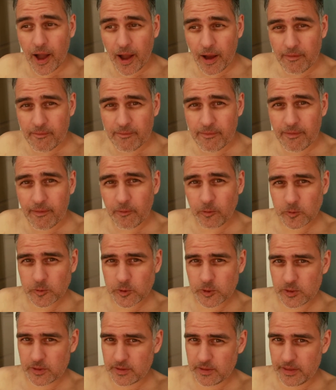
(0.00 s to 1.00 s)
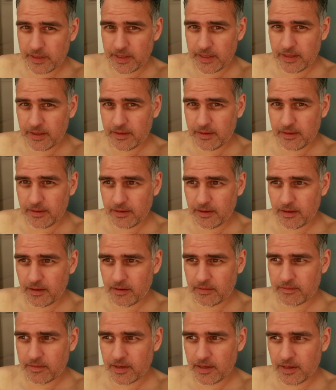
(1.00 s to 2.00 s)
Unfortunately,
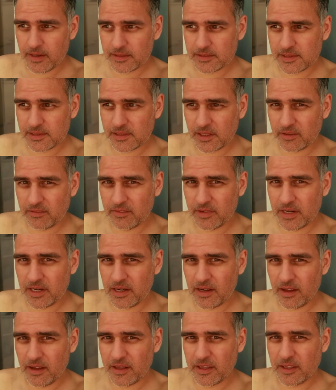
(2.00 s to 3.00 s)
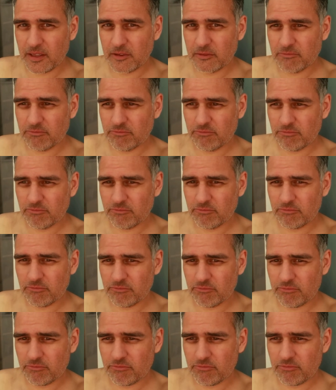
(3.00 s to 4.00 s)
I realised I don't really like
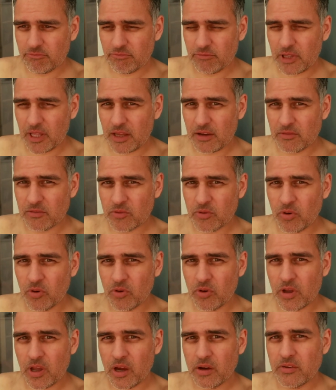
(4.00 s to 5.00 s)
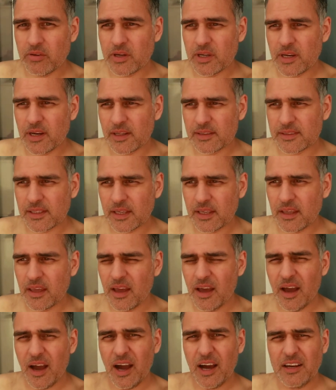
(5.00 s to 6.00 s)
that raw coconutty.
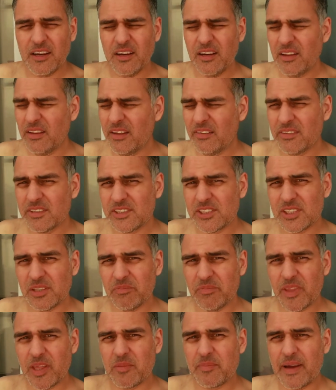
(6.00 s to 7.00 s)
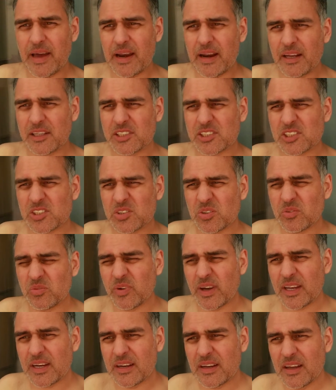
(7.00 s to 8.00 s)
I don't know, there was something about it. I just
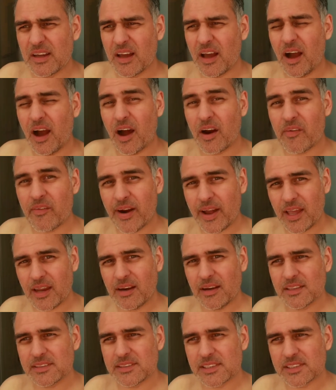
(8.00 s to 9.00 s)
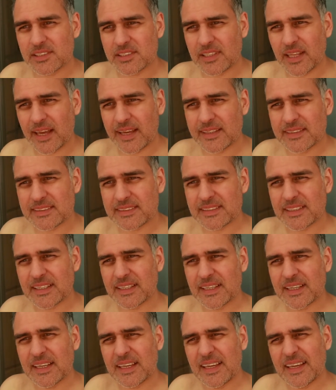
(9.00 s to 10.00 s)
went, I recognise this taste.
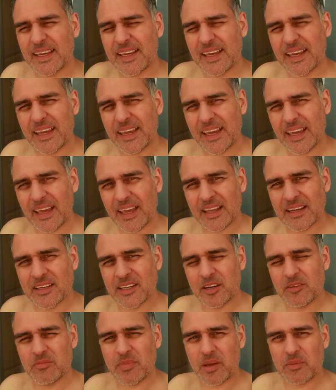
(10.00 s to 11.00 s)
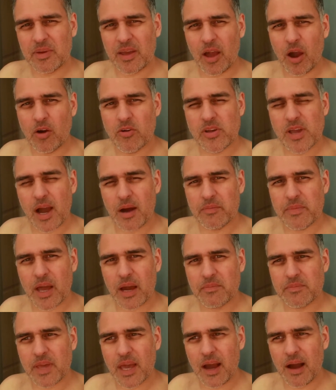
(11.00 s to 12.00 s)
It didn't make me go, yum,
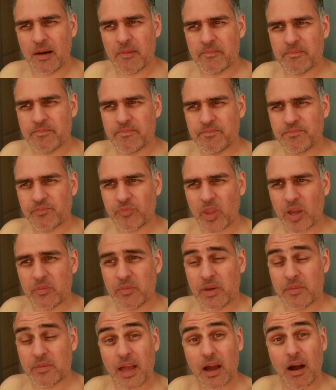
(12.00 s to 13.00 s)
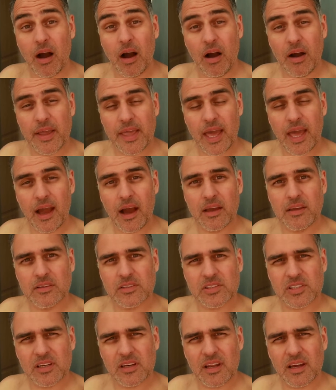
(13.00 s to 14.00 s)
yum, yum. It go, oh yeah, I
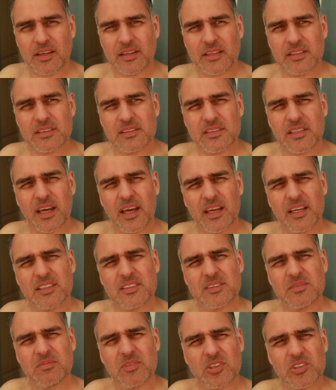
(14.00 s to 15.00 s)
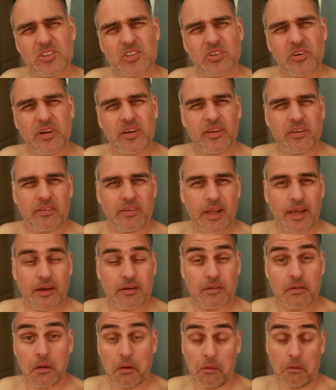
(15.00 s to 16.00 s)
used to like this taste. I'm not sure I do now.
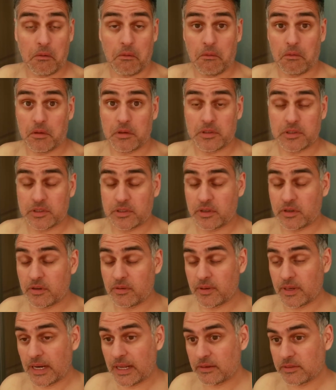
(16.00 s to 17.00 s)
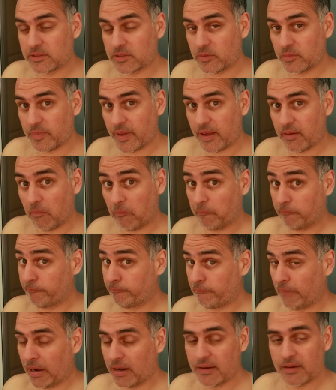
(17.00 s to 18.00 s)
So I don't know what that was all about.
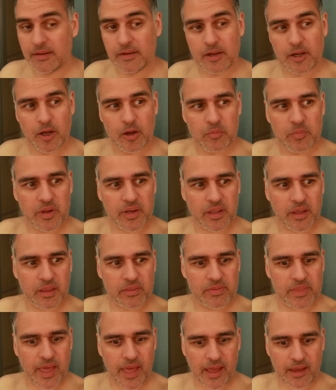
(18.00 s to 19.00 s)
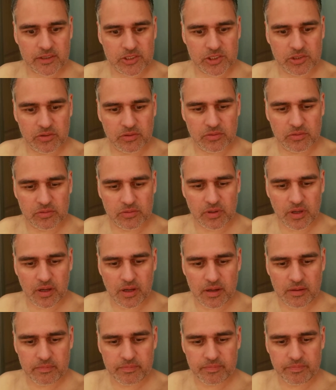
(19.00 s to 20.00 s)
But the actual
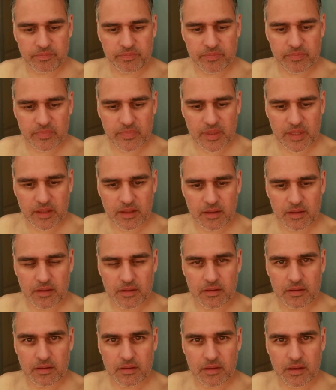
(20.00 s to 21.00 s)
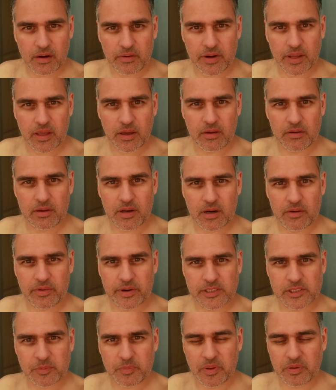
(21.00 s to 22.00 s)
curry coconut
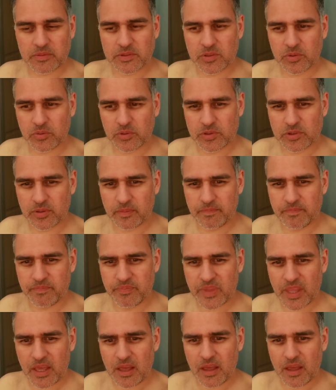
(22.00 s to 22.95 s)
recipe was awesome.